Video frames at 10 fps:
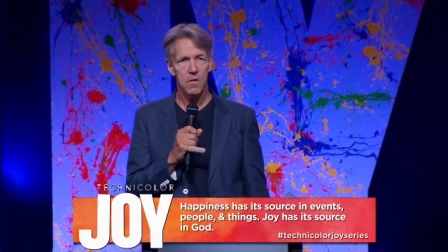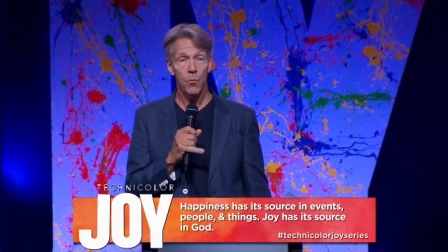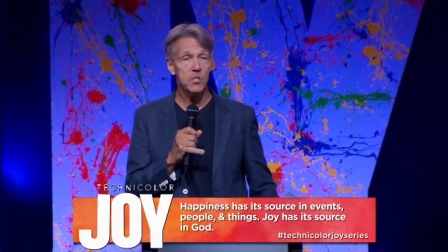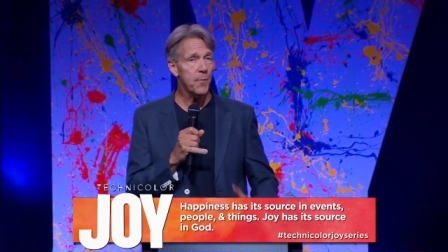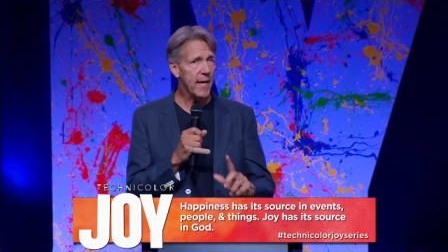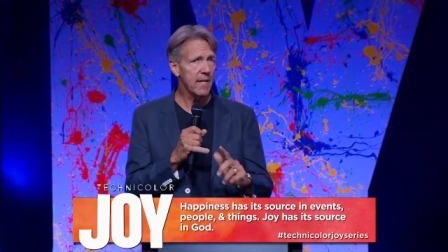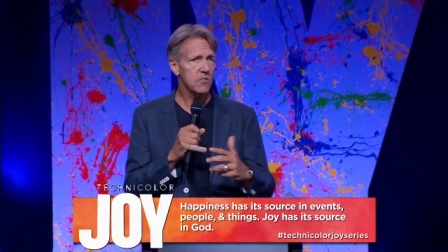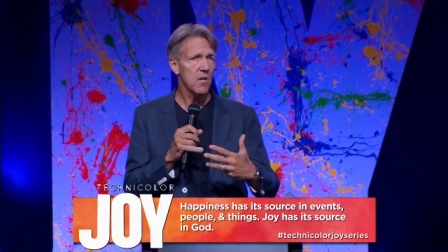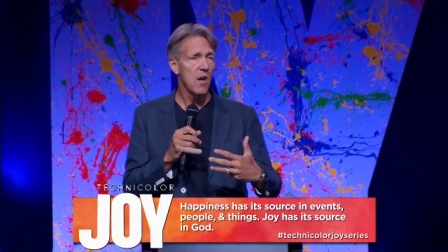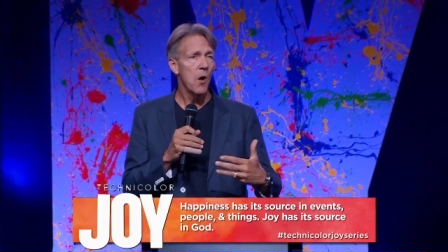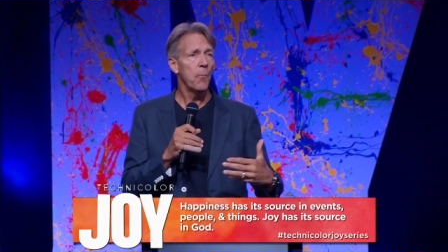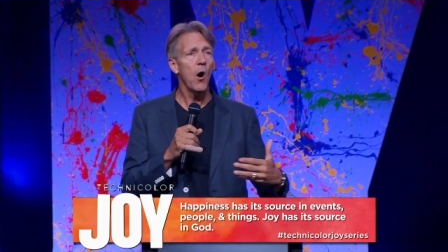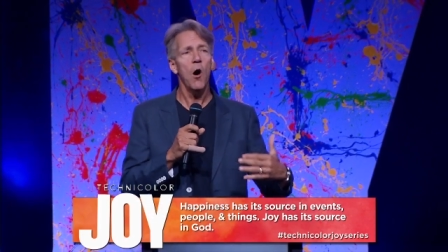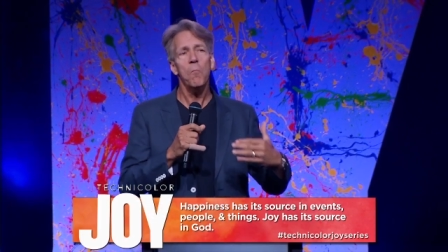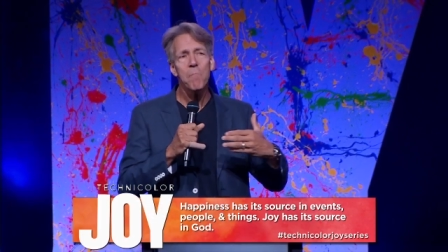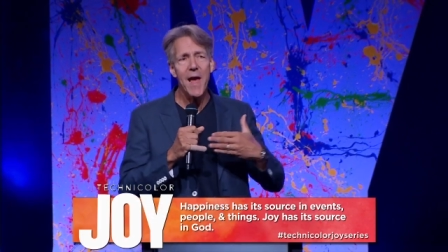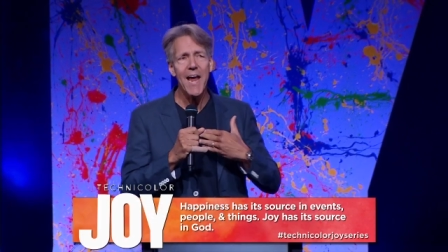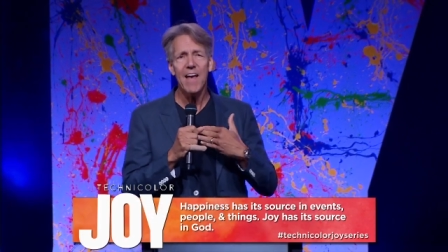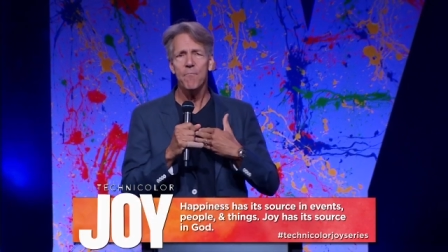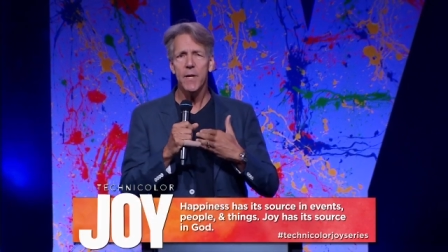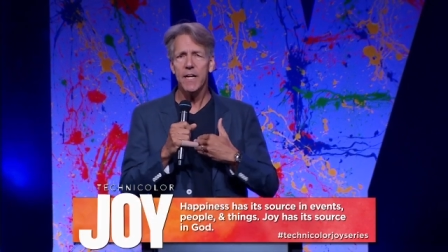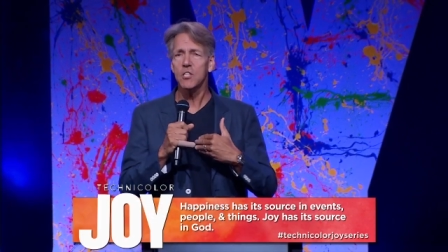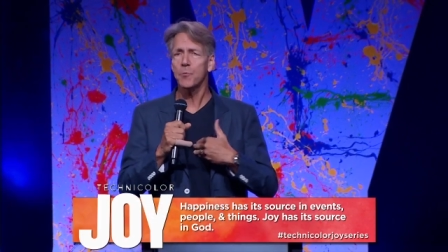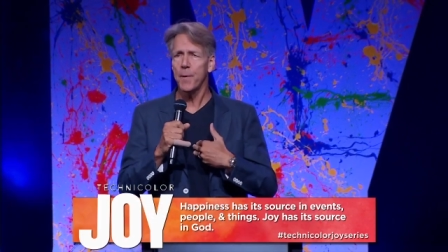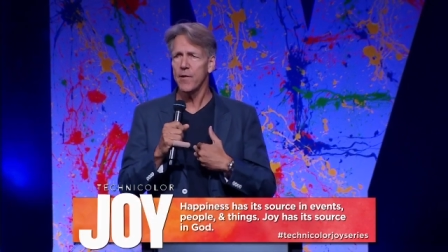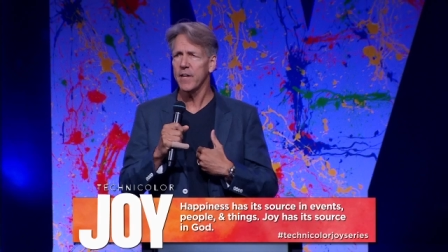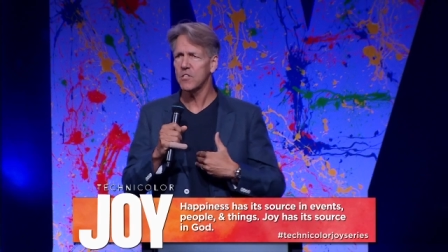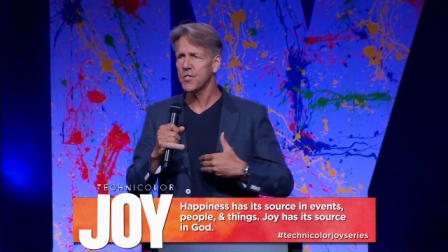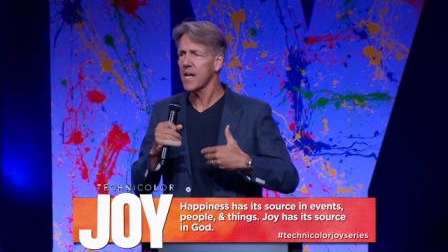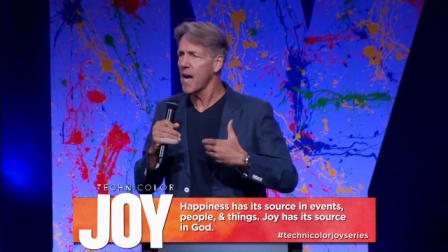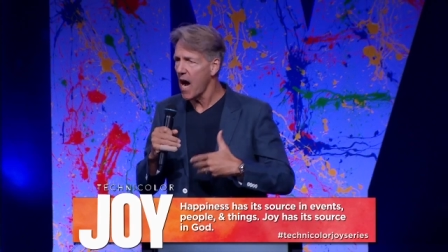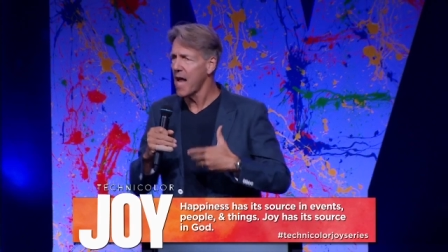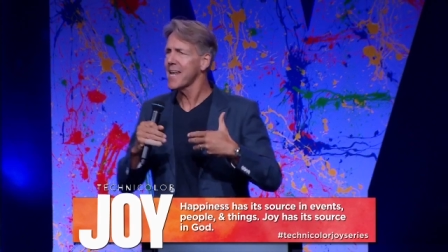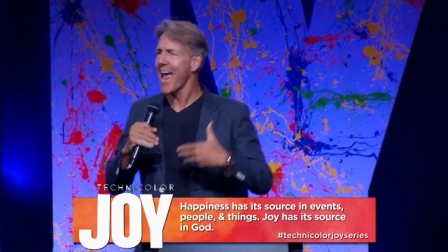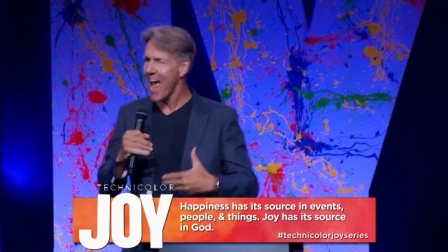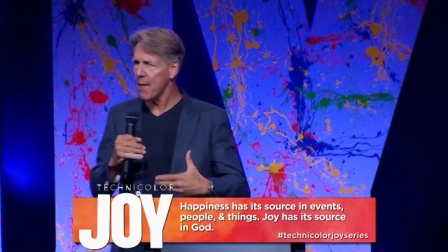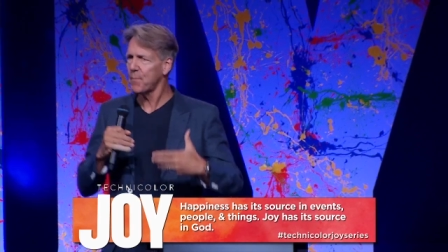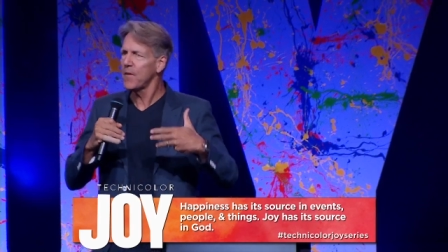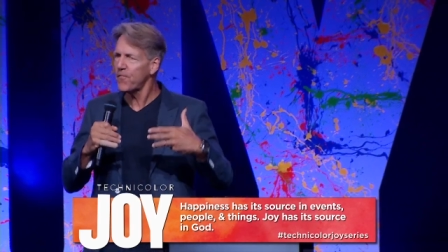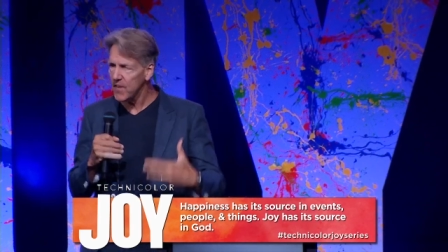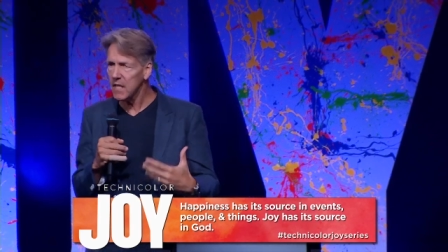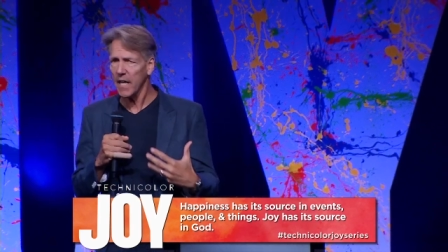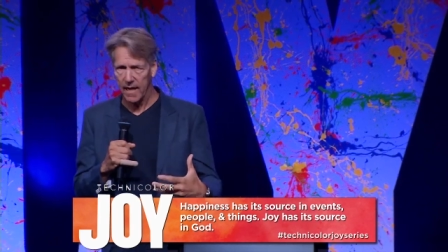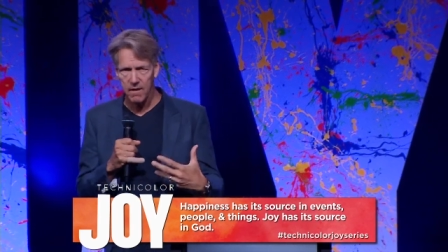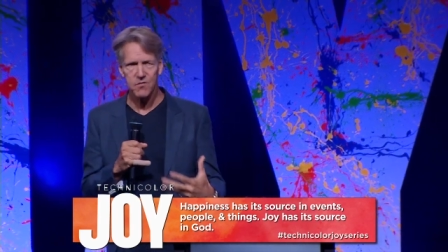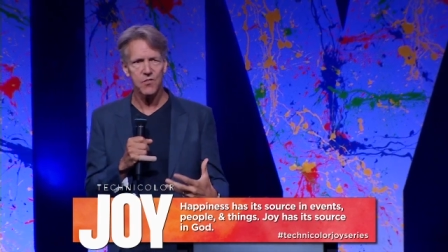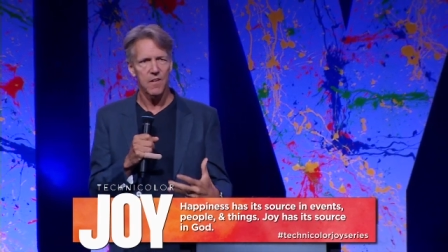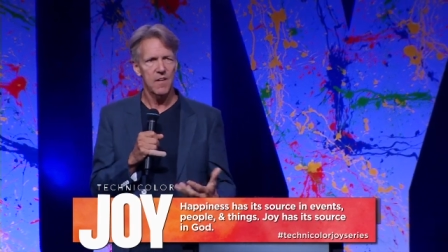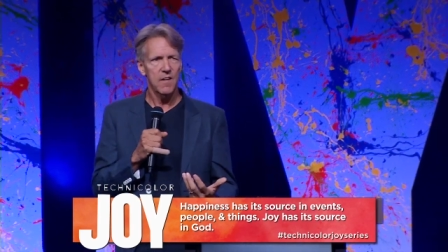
which means Paul may have been experiencing unhappy feelings.